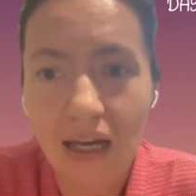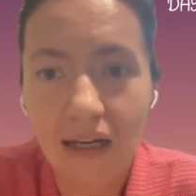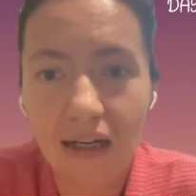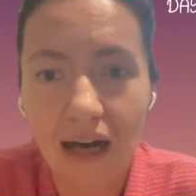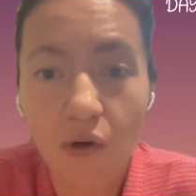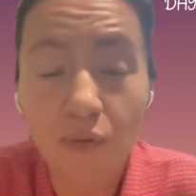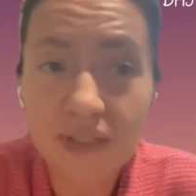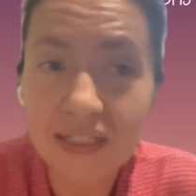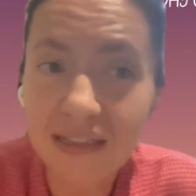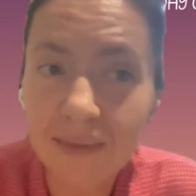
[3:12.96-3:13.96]
I will
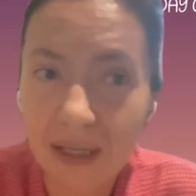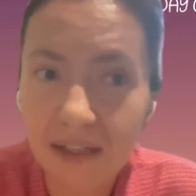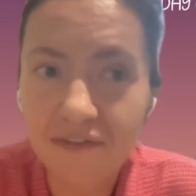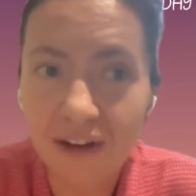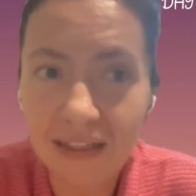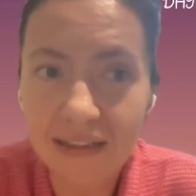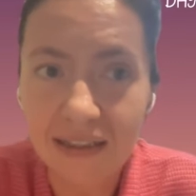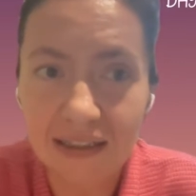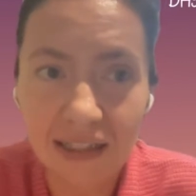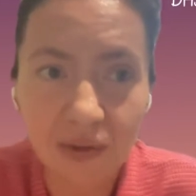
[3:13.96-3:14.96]
present the main
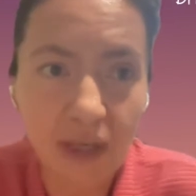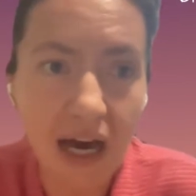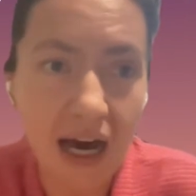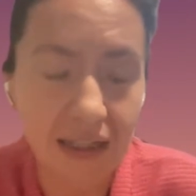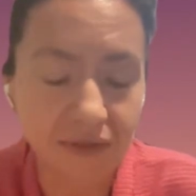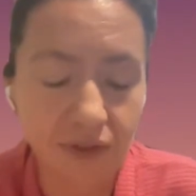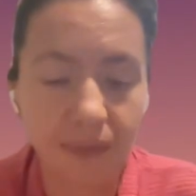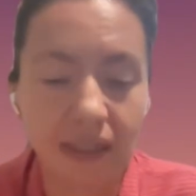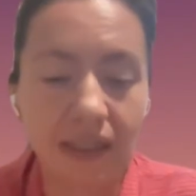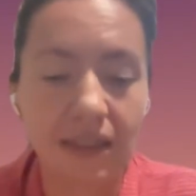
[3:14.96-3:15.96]
findings that we had
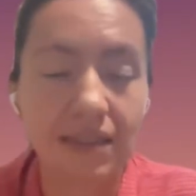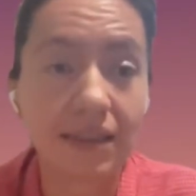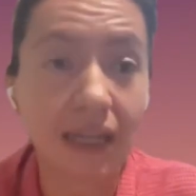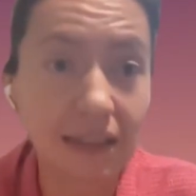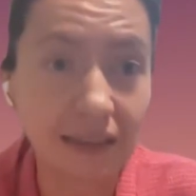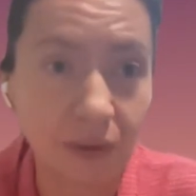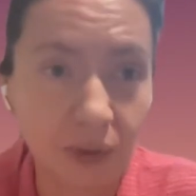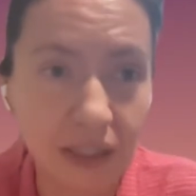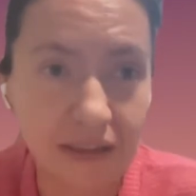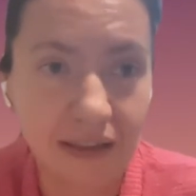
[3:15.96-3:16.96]
from a study
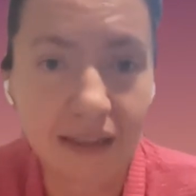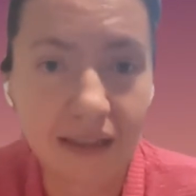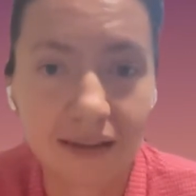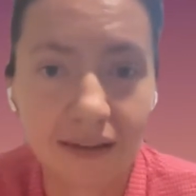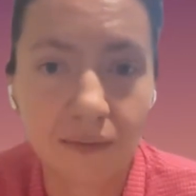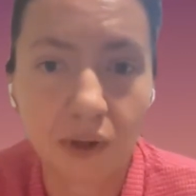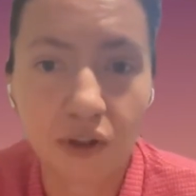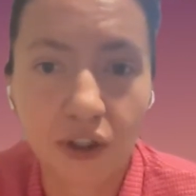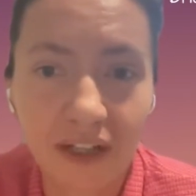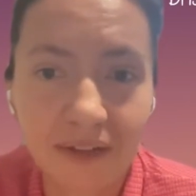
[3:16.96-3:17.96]
that we conducted in
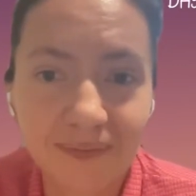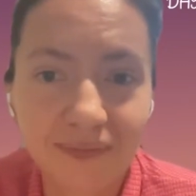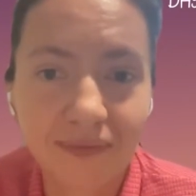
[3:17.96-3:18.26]
Moldova,